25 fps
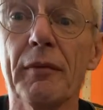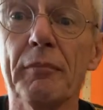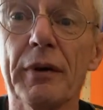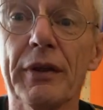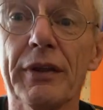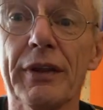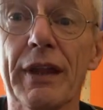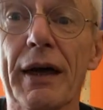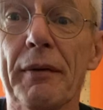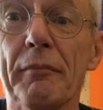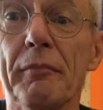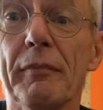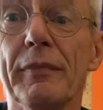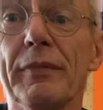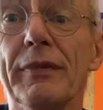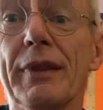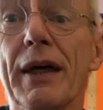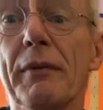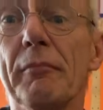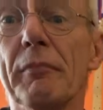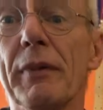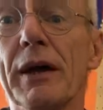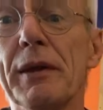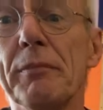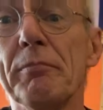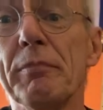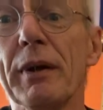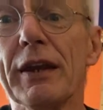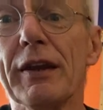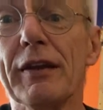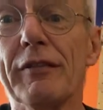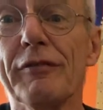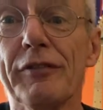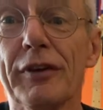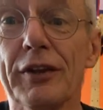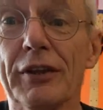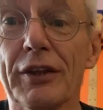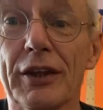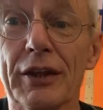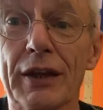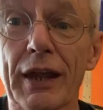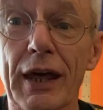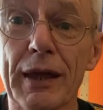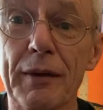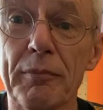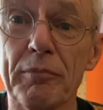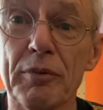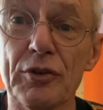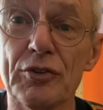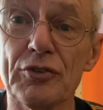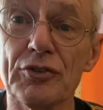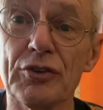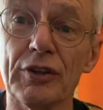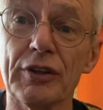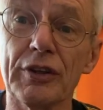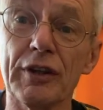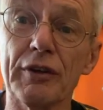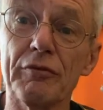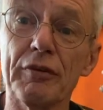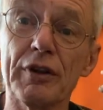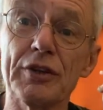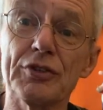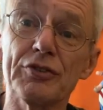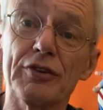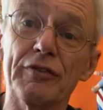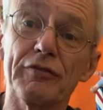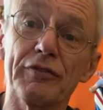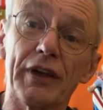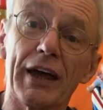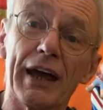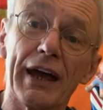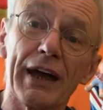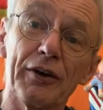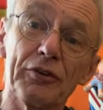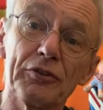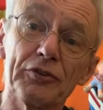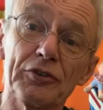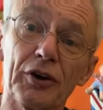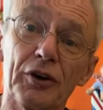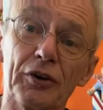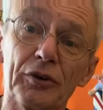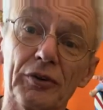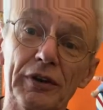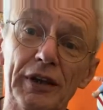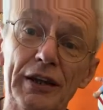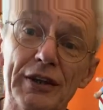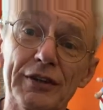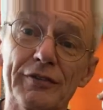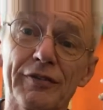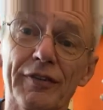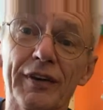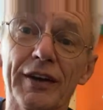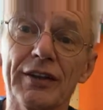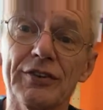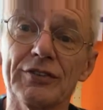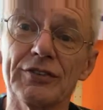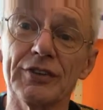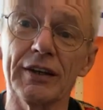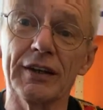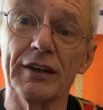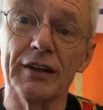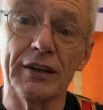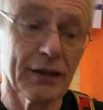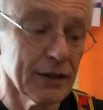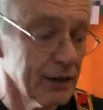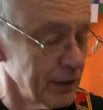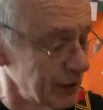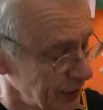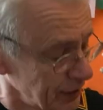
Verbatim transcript: but that that may benefit the neighbors and the rest of your household let's face it